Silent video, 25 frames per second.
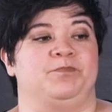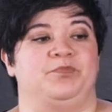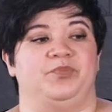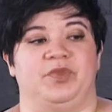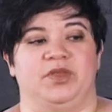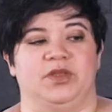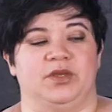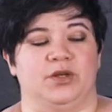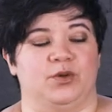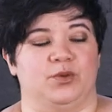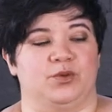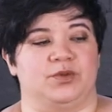
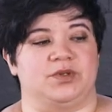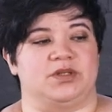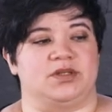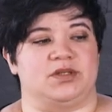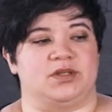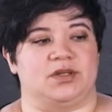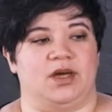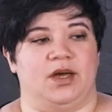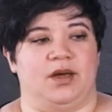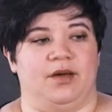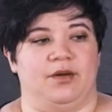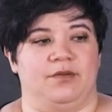
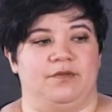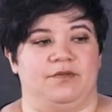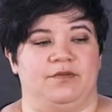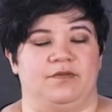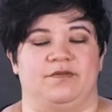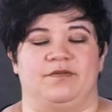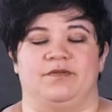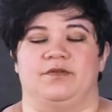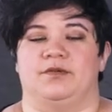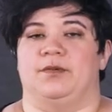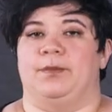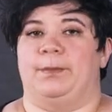notes of
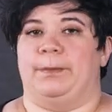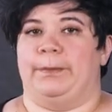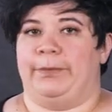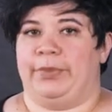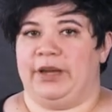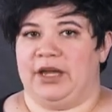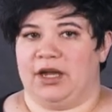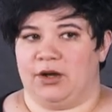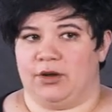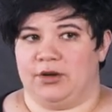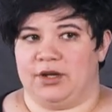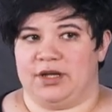
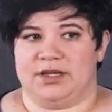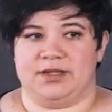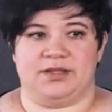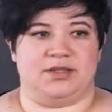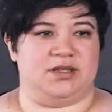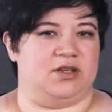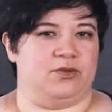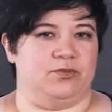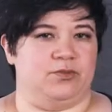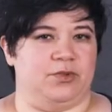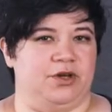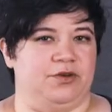
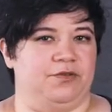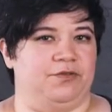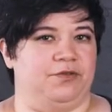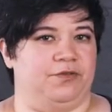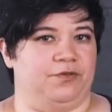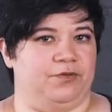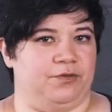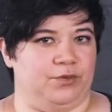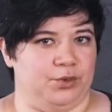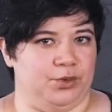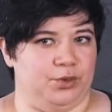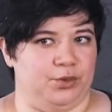berries and red
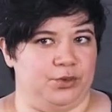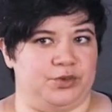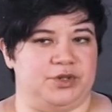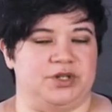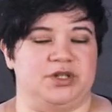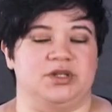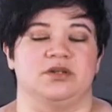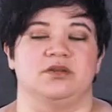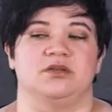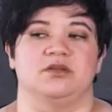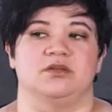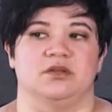
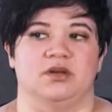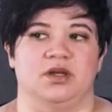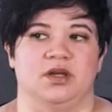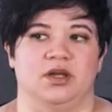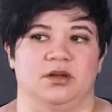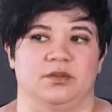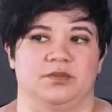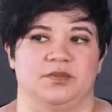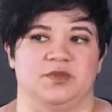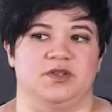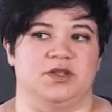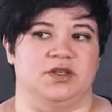fruit.
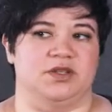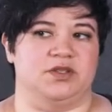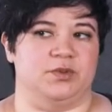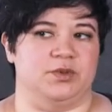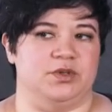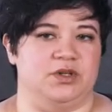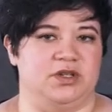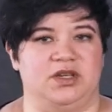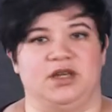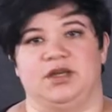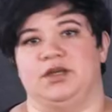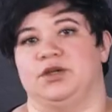Um, so that's
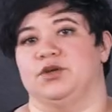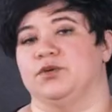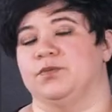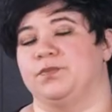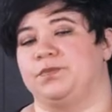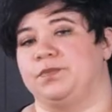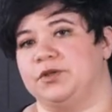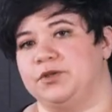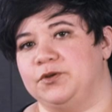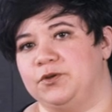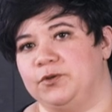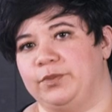where you get your
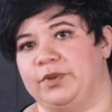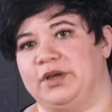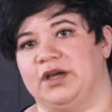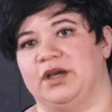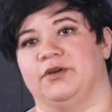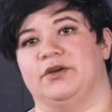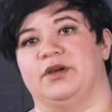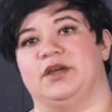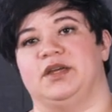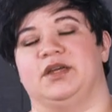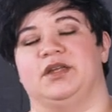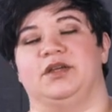
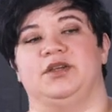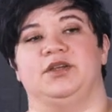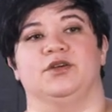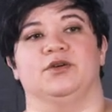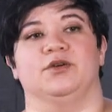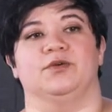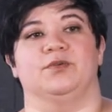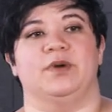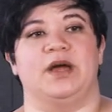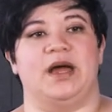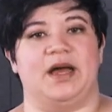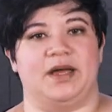blueberry and
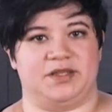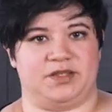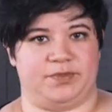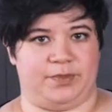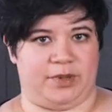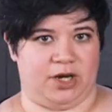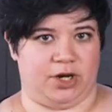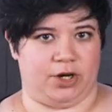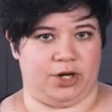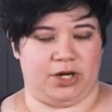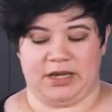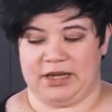your
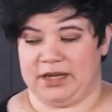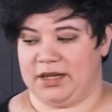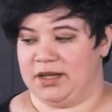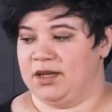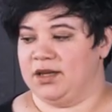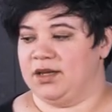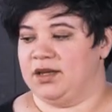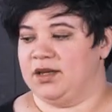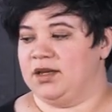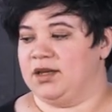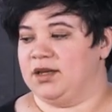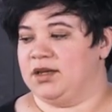raspberry
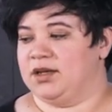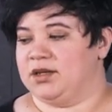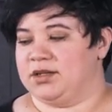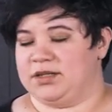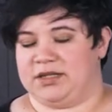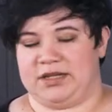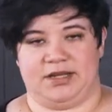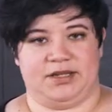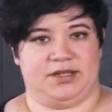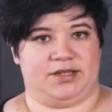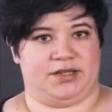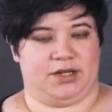
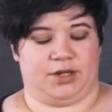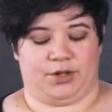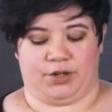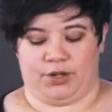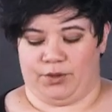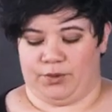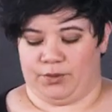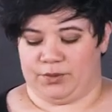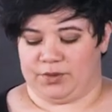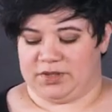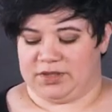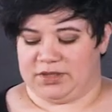tasting
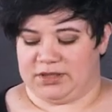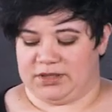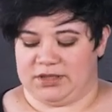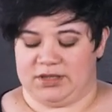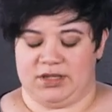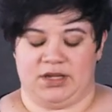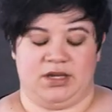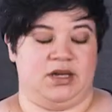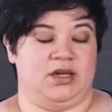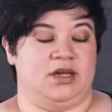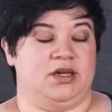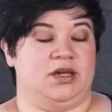notes.
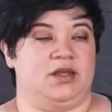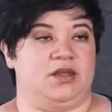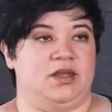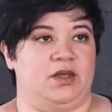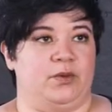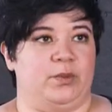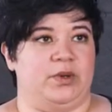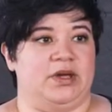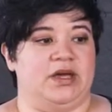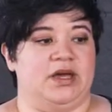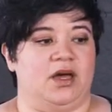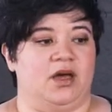
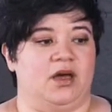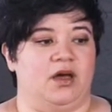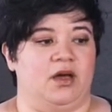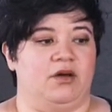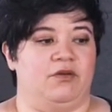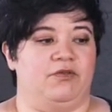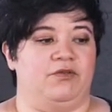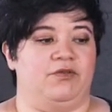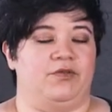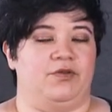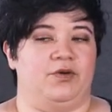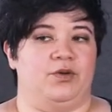Then we
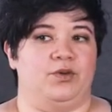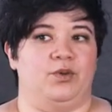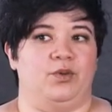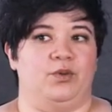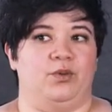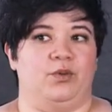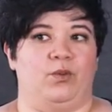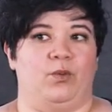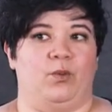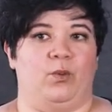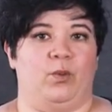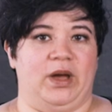have
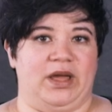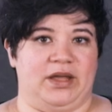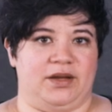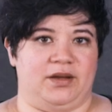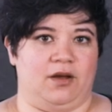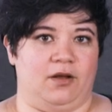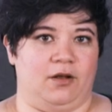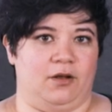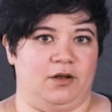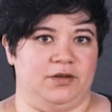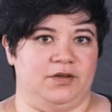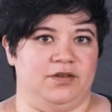wet
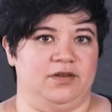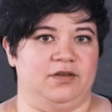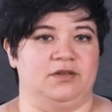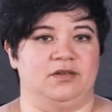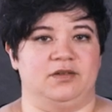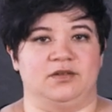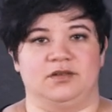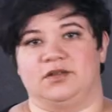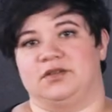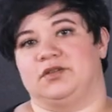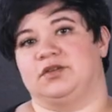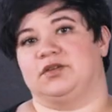hulled
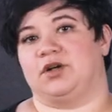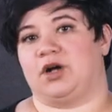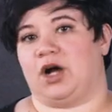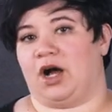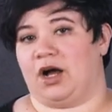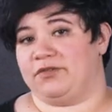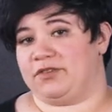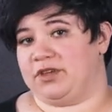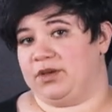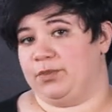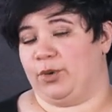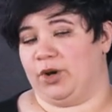
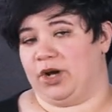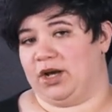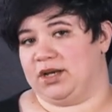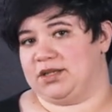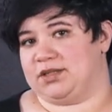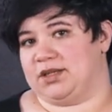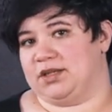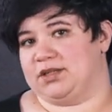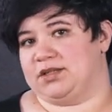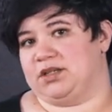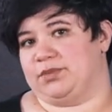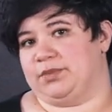coffee
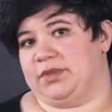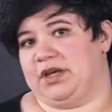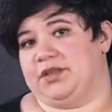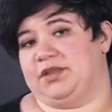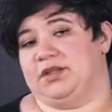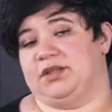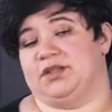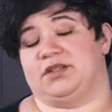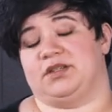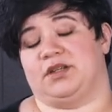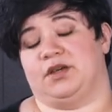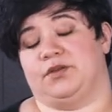processing
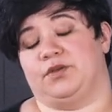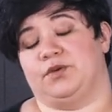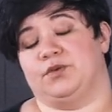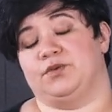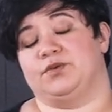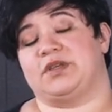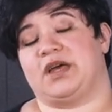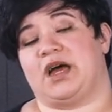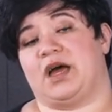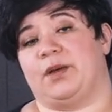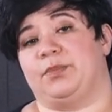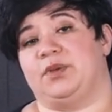methods. Now
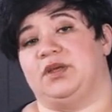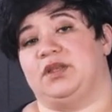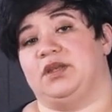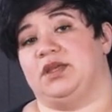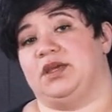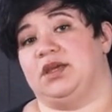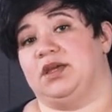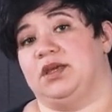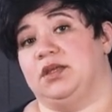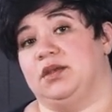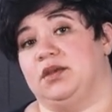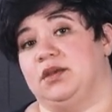those happen
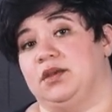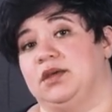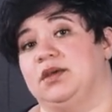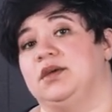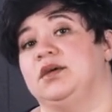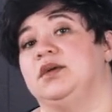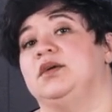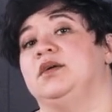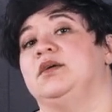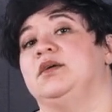in